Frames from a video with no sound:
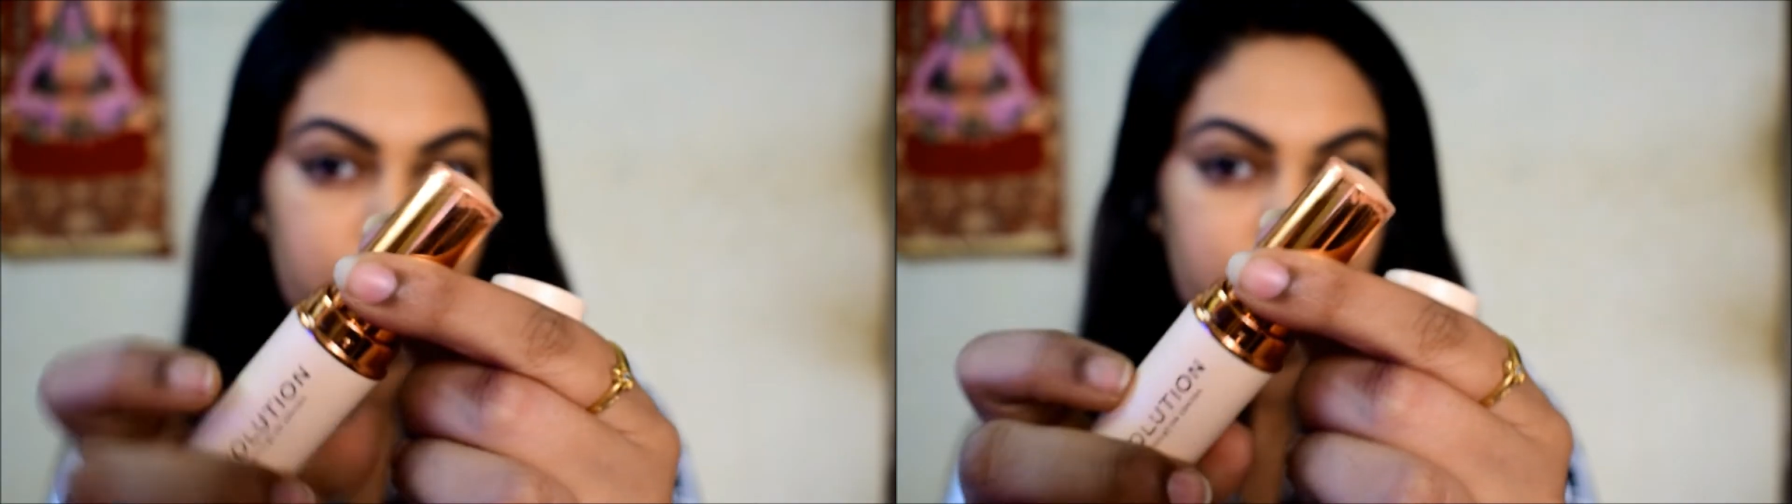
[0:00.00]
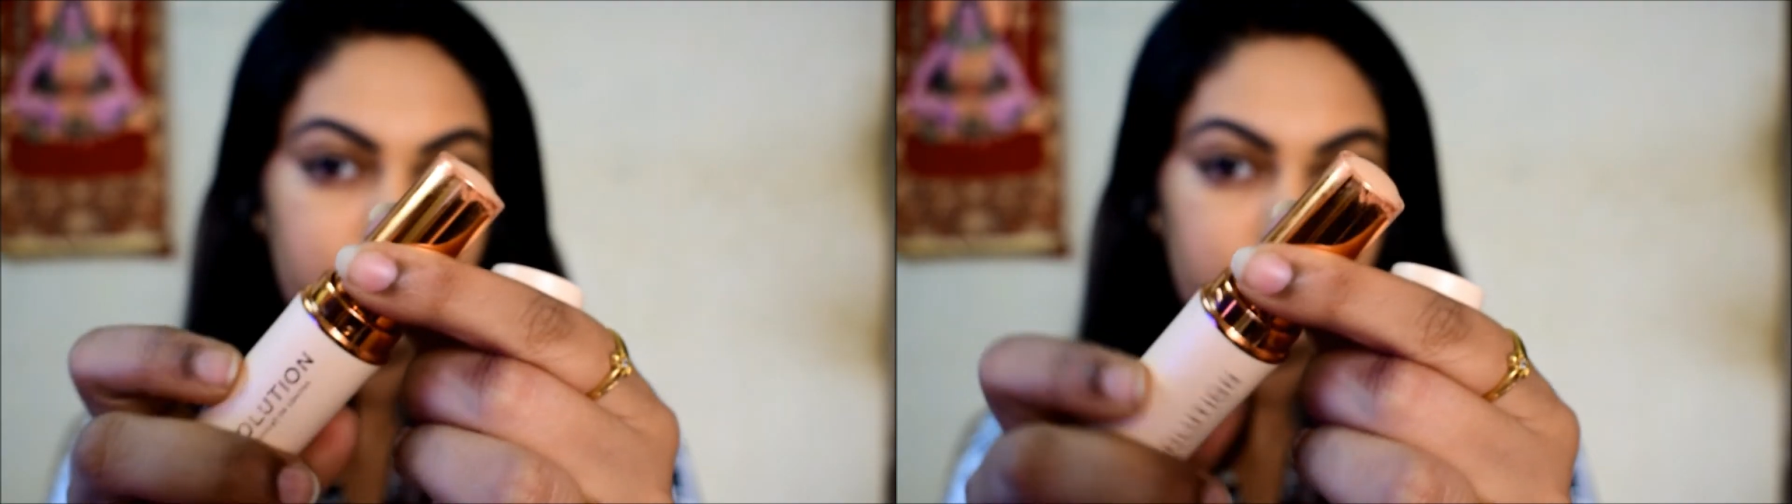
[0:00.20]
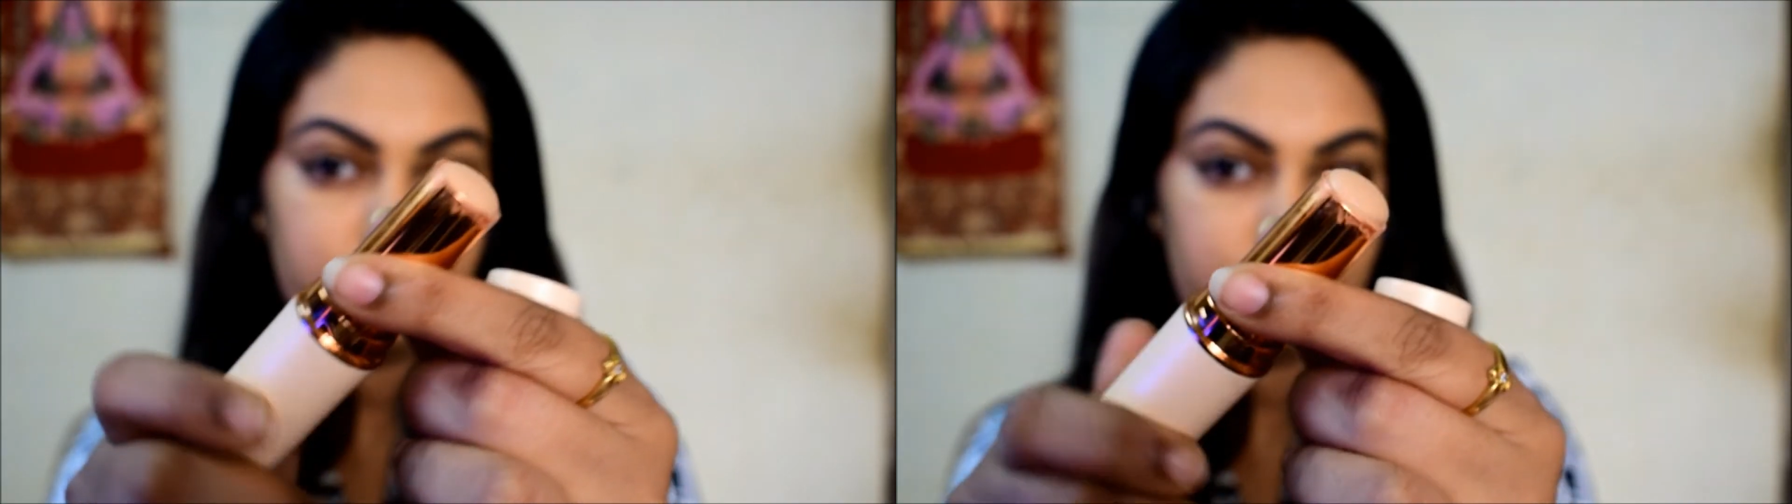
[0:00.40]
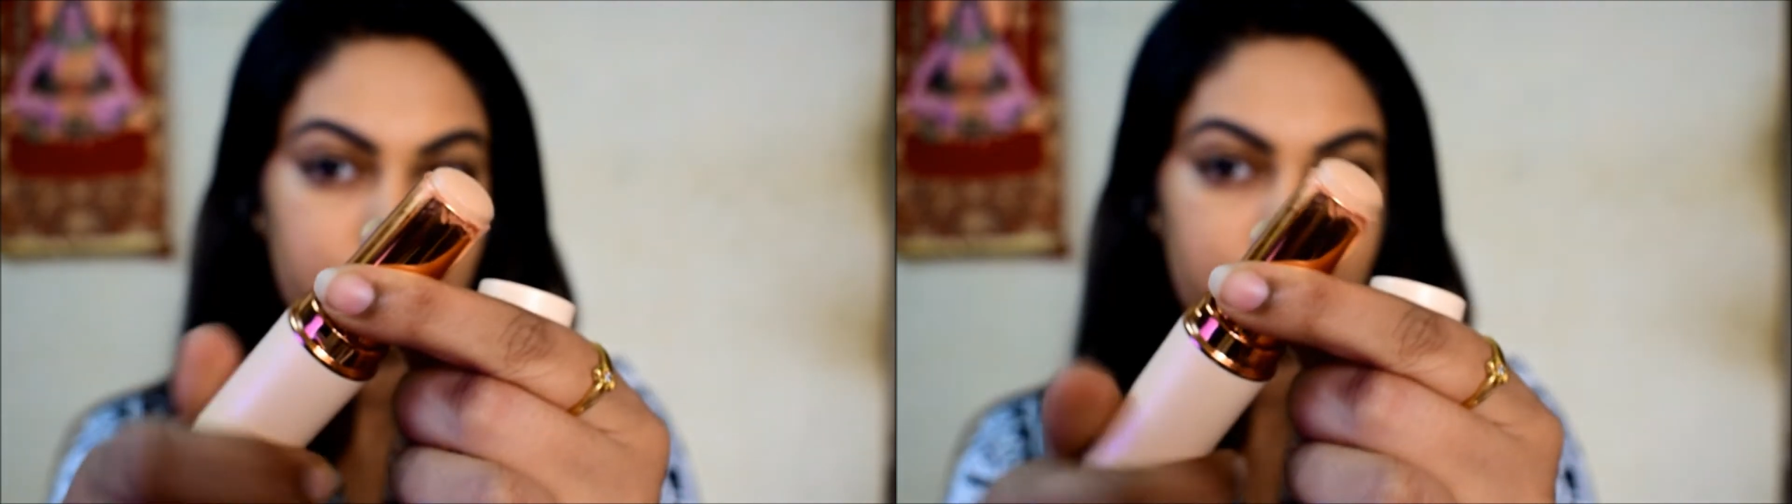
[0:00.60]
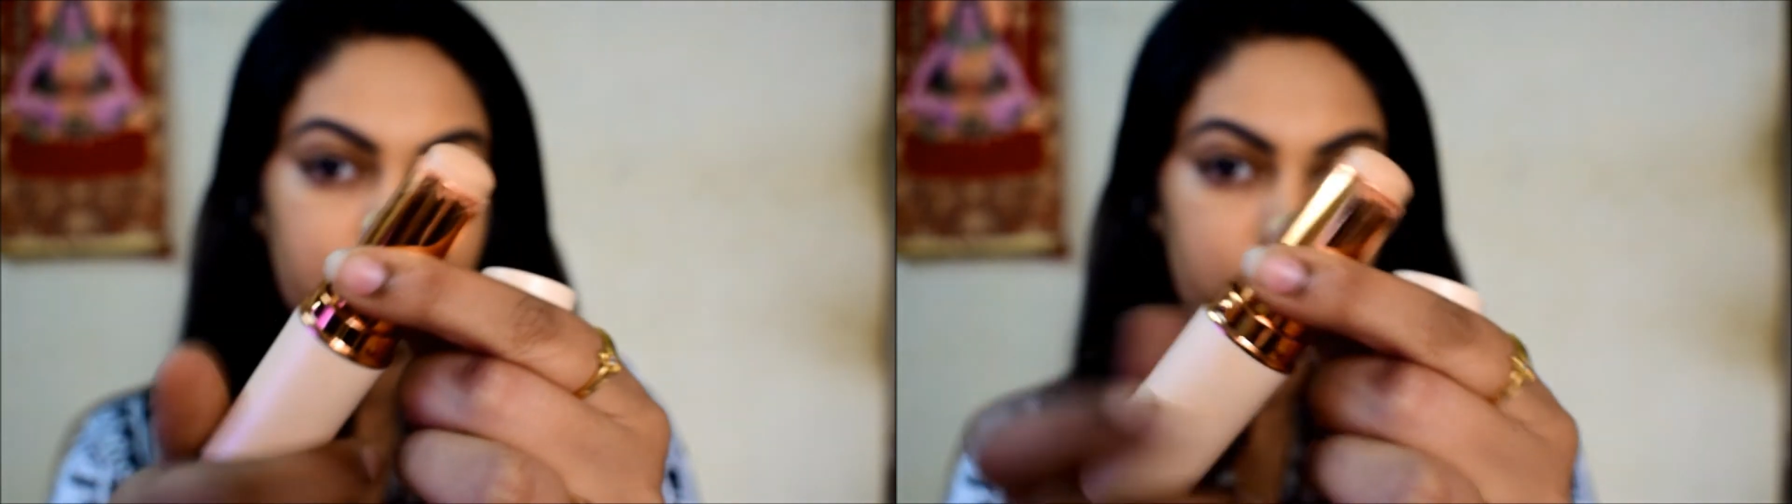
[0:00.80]
base, I'm
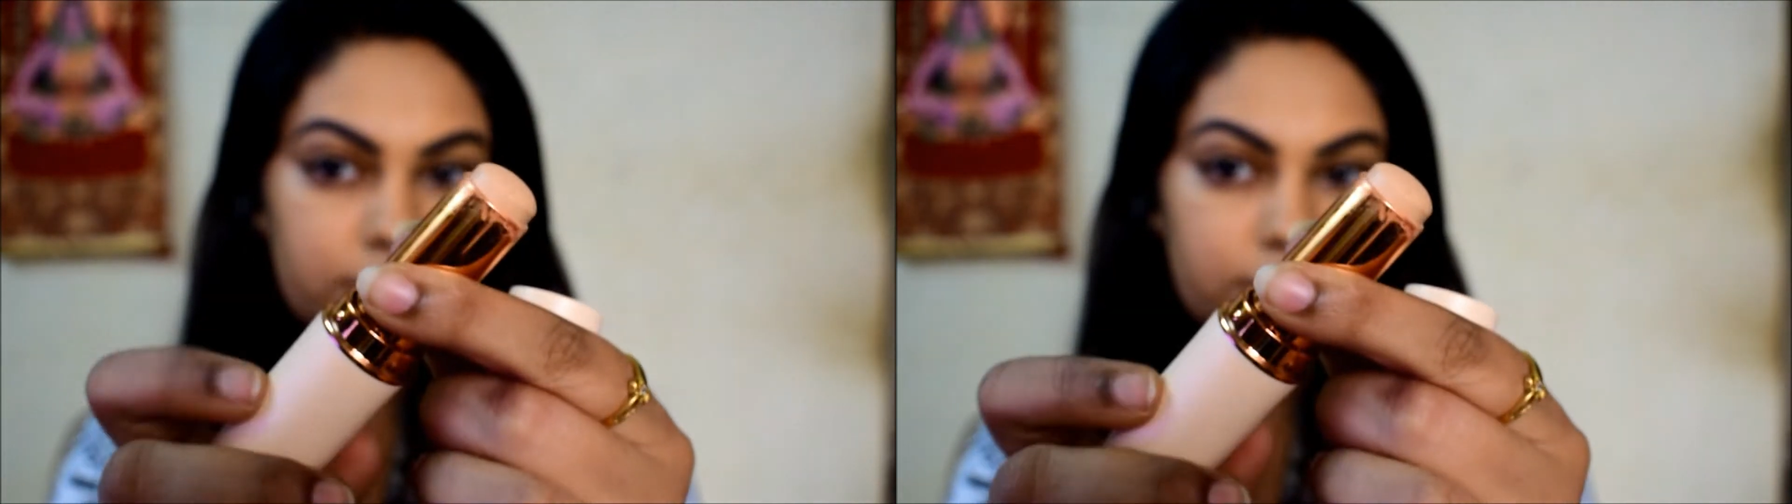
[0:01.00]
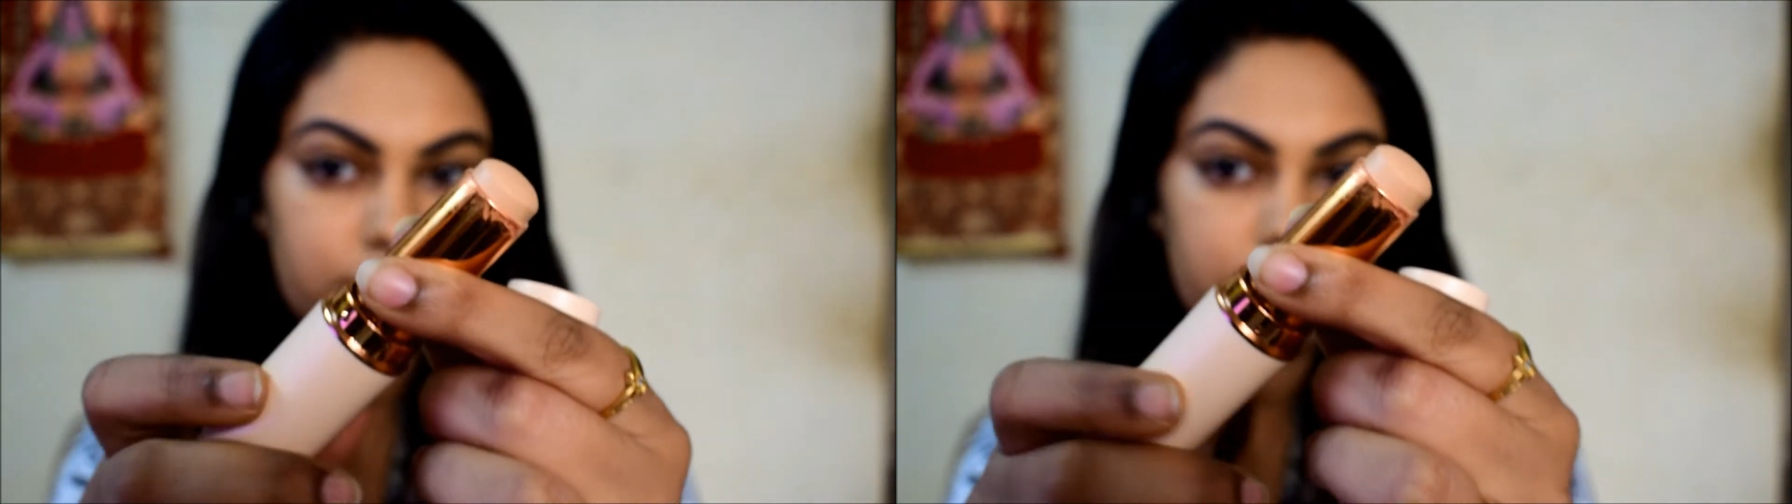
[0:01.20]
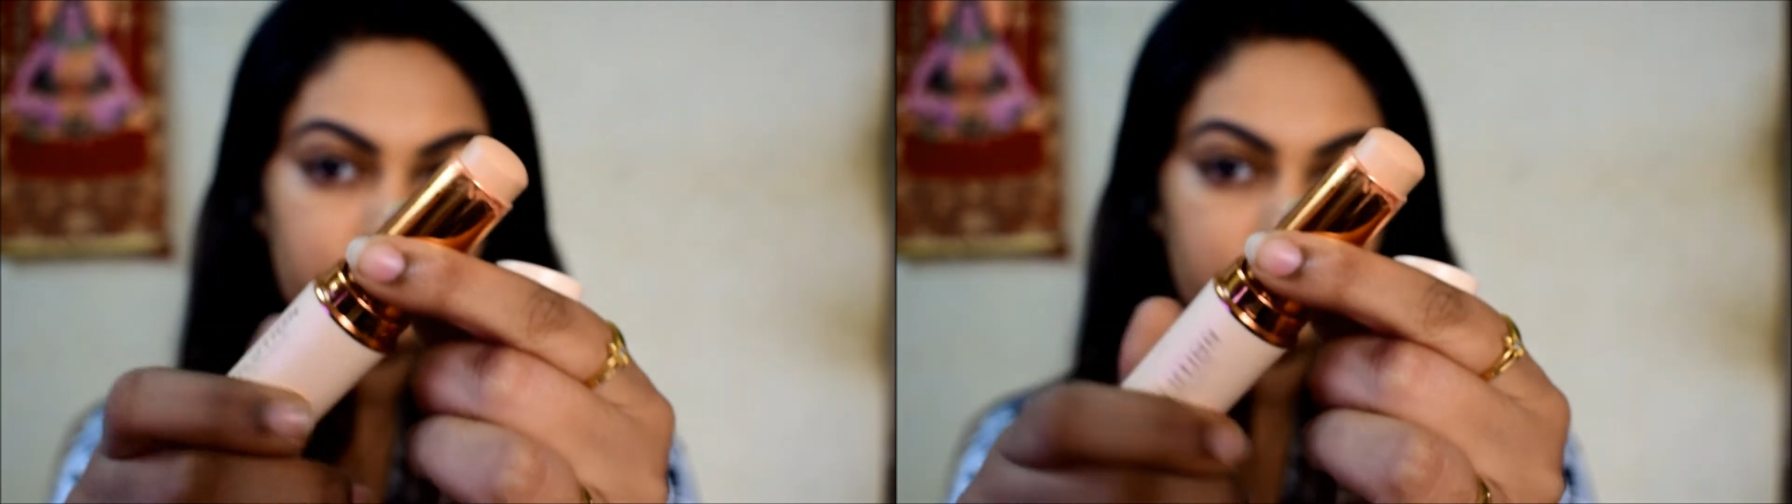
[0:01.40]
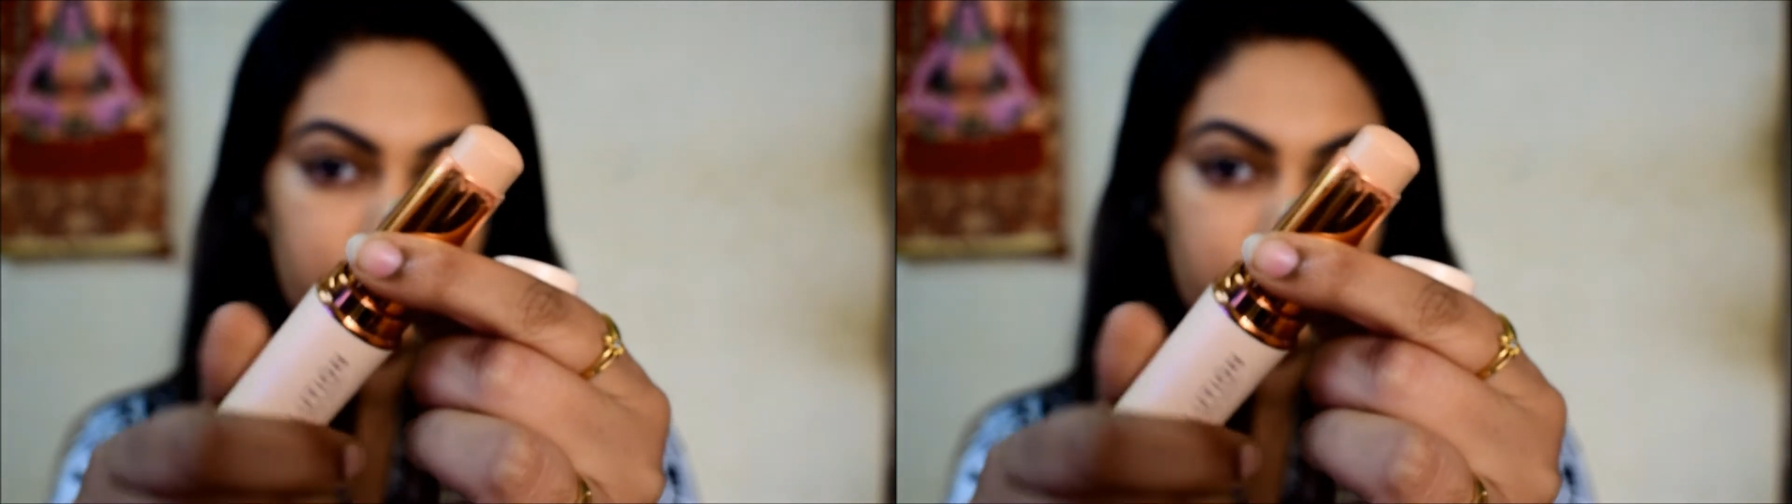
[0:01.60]
using the